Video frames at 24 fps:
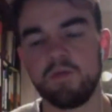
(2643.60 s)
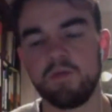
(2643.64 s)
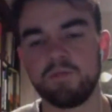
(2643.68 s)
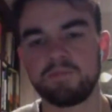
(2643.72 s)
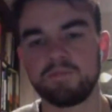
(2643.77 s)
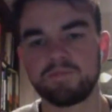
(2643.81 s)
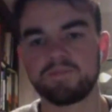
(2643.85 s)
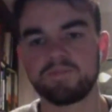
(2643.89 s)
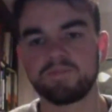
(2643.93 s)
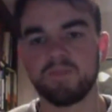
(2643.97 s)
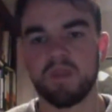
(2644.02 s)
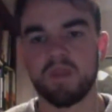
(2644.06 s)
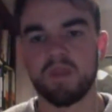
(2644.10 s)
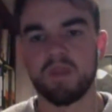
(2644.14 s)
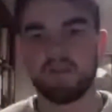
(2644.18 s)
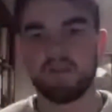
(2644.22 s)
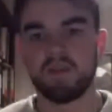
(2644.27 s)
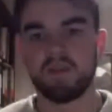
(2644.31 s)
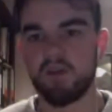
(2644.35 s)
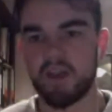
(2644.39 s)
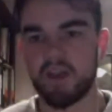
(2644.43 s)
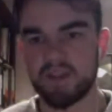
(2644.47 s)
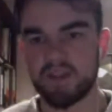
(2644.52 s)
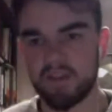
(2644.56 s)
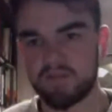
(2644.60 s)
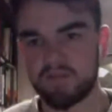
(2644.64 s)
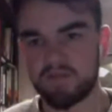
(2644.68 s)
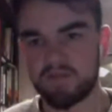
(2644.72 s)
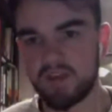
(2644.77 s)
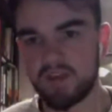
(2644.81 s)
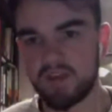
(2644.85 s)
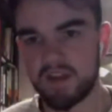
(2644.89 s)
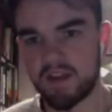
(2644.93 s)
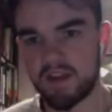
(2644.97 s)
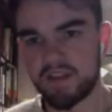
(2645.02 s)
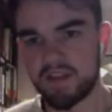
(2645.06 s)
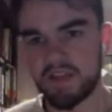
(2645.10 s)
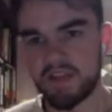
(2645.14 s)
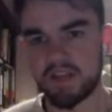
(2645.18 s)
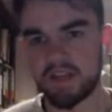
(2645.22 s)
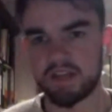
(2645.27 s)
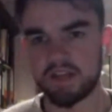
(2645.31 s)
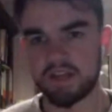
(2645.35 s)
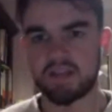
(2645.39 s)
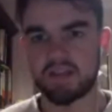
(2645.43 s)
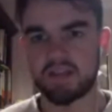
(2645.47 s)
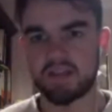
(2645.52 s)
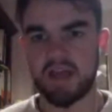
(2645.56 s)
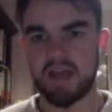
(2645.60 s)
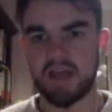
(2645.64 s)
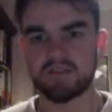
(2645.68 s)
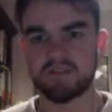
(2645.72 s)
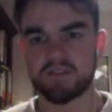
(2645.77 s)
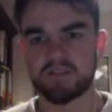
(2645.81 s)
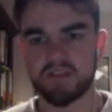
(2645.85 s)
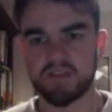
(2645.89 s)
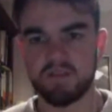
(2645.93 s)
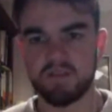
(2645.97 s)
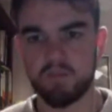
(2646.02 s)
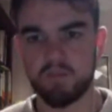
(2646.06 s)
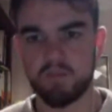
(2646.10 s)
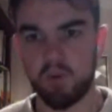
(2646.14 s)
Cool. No, yeah, definitely. And I think that's